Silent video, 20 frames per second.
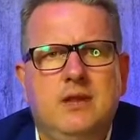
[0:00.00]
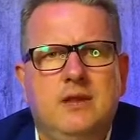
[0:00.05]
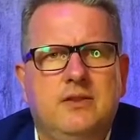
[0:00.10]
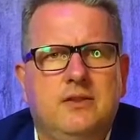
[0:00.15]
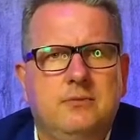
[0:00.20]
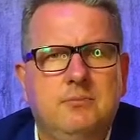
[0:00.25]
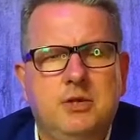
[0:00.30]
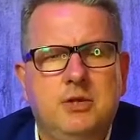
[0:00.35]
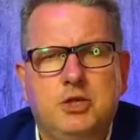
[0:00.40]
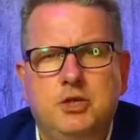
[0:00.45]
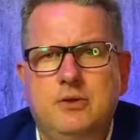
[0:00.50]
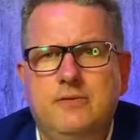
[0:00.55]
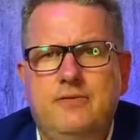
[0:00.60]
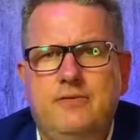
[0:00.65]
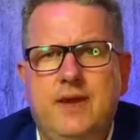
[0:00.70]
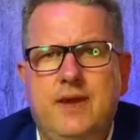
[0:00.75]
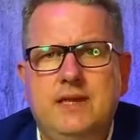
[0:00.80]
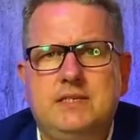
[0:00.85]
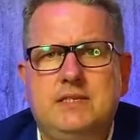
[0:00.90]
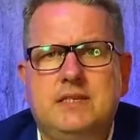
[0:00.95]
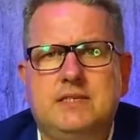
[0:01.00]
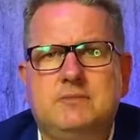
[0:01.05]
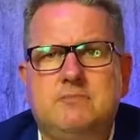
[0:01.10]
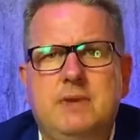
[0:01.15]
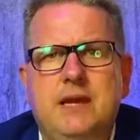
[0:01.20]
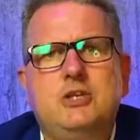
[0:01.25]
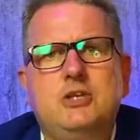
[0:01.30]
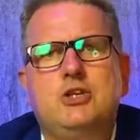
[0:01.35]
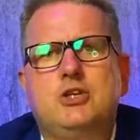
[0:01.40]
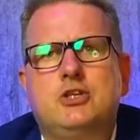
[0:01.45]
the mission faces
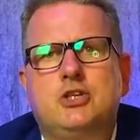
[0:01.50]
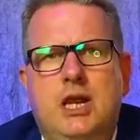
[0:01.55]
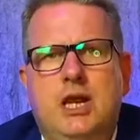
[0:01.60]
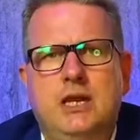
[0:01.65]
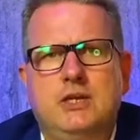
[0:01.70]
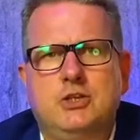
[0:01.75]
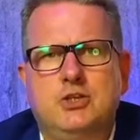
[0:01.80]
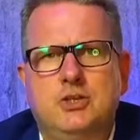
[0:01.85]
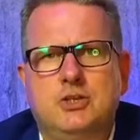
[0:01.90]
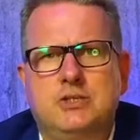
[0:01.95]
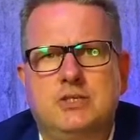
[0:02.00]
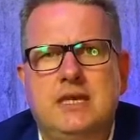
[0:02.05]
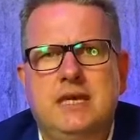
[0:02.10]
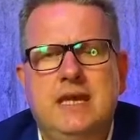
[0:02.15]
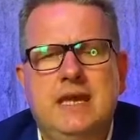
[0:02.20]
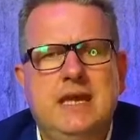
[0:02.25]
major challenges,